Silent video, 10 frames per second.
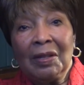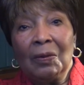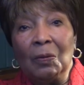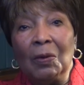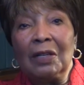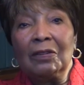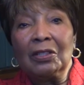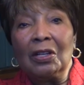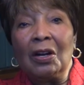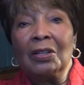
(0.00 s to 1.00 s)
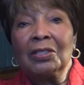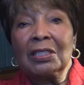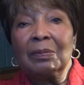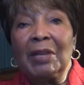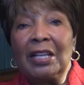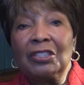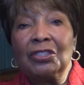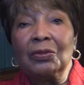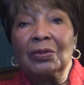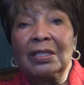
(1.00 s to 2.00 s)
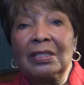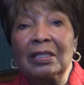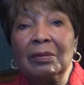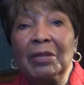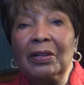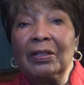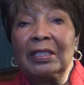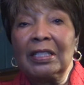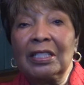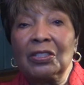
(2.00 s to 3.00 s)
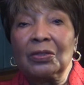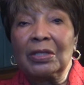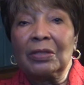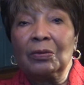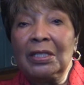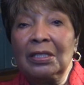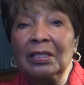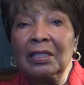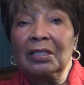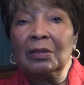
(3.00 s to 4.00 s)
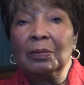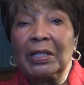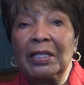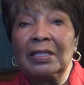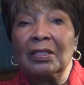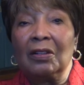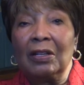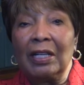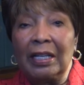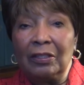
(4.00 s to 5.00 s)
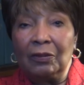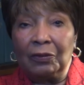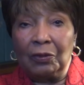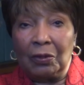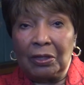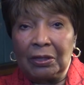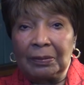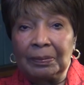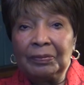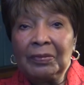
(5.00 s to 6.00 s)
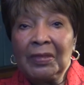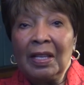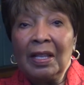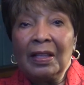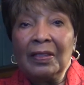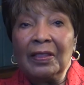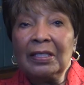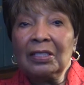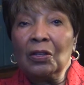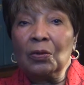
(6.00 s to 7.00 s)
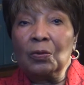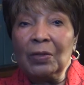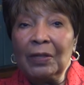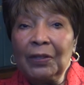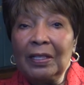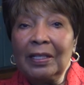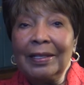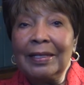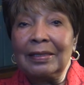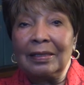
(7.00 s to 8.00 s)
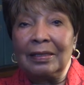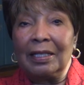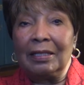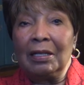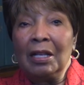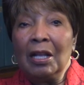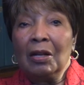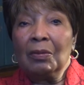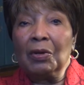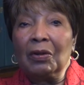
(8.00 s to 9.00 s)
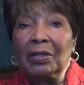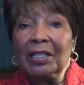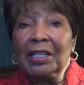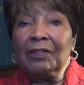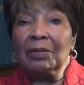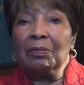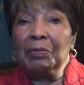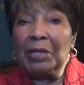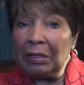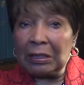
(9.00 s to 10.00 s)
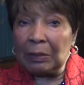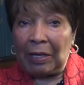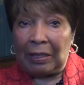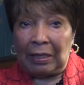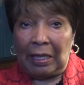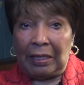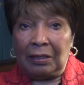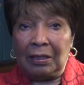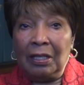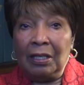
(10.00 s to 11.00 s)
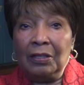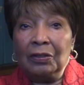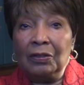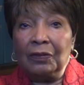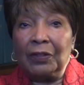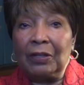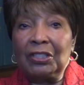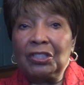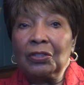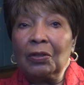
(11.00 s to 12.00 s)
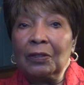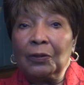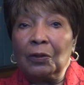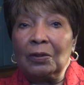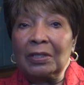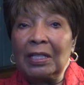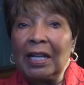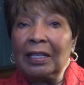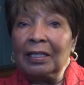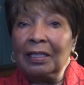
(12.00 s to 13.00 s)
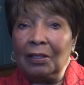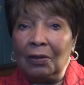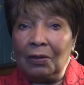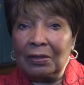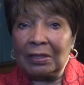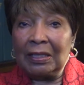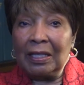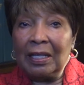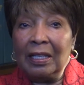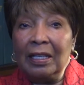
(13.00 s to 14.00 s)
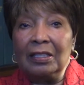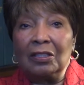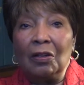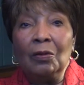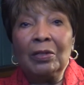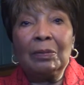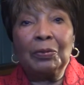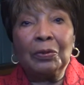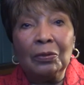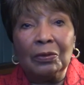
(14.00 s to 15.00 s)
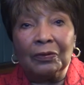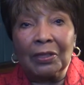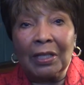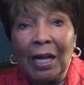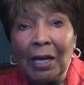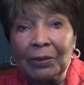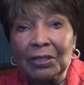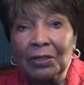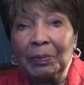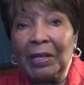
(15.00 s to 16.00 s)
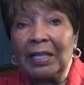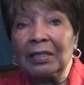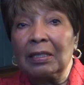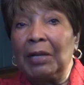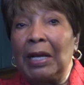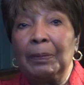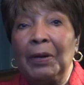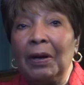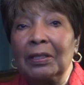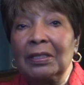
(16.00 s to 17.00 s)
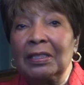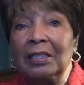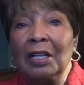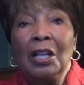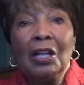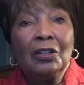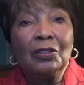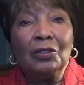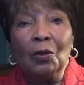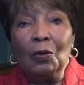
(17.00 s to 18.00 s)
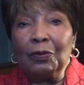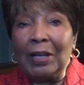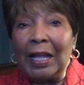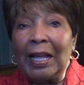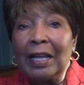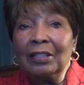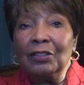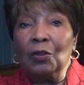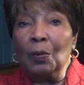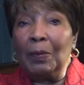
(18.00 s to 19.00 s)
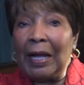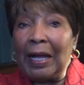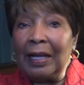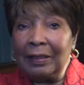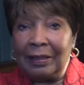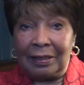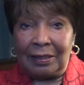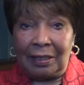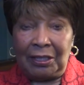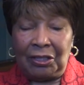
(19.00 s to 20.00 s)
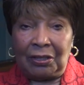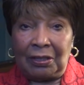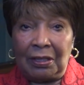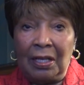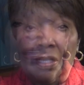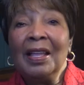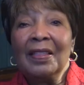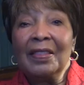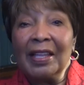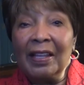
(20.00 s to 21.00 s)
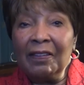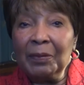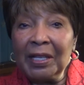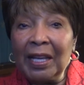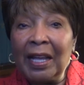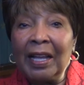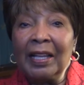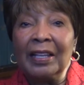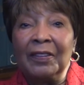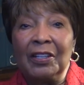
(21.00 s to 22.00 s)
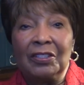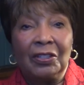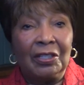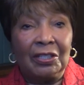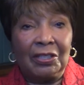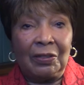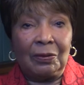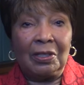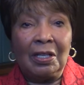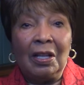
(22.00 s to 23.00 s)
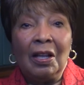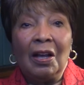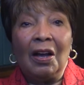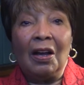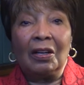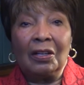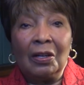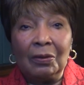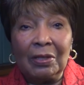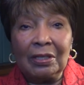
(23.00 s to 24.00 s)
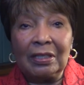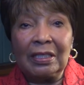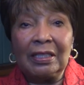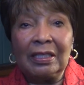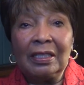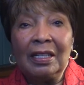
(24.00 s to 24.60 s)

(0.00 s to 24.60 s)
One of the largest mass shootings in American history recently took place in Orlando, Florida. This horrific incident brought an even bigger spotlight to the very shortfalls in our gun laws. It is only prudent for Congress to pass the bipartisan no-fly, no-buy legislation. The FBI and the Attorney General are currently